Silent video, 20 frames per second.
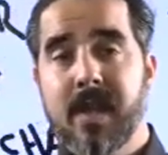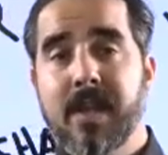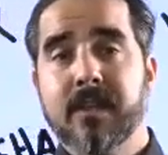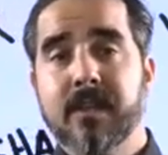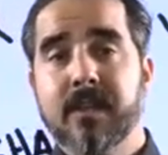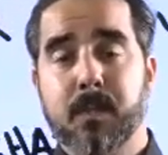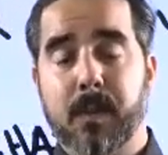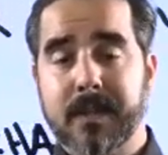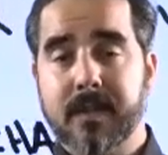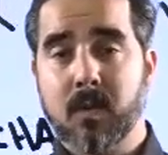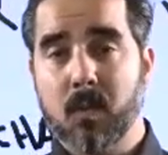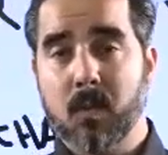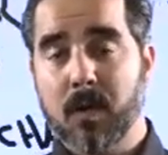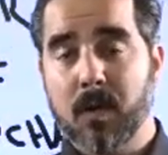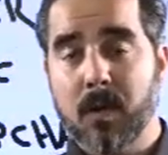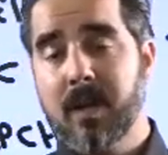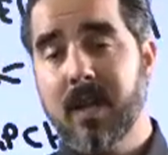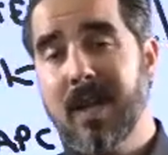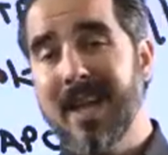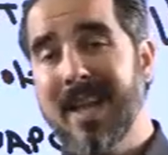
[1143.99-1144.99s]
spread the
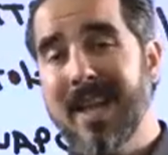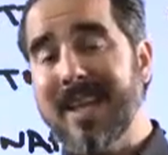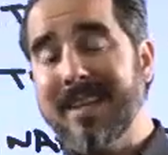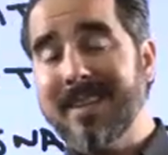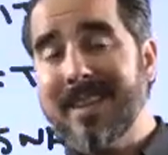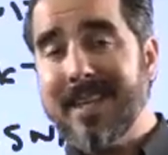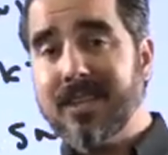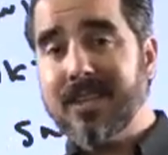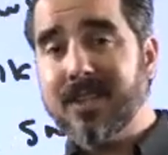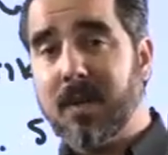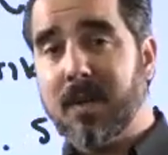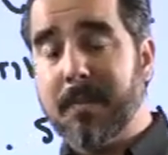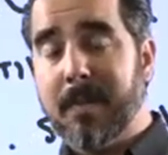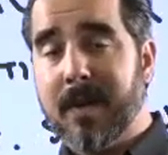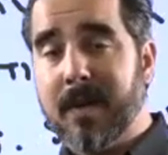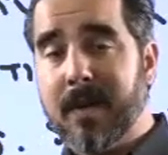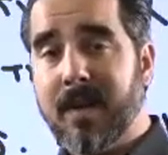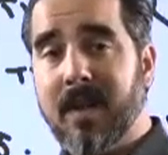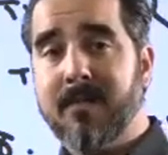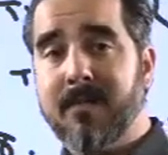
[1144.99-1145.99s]
word, hit that share
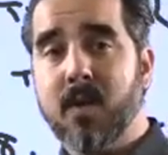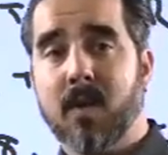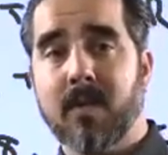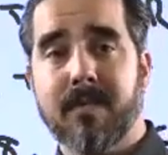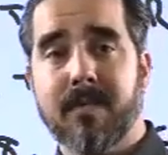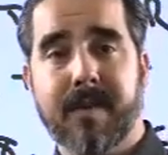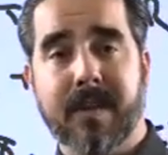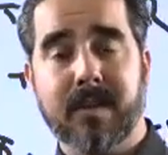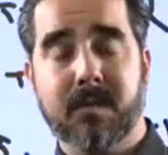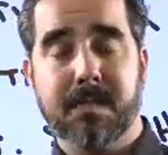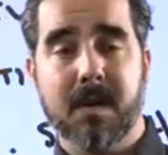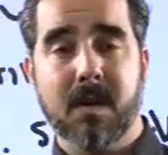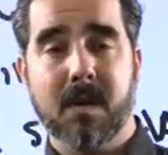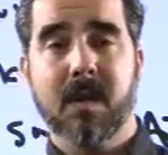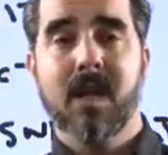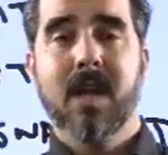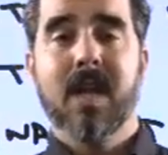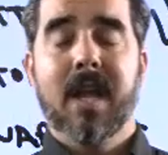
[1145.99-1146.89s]
button if you're on Facebook,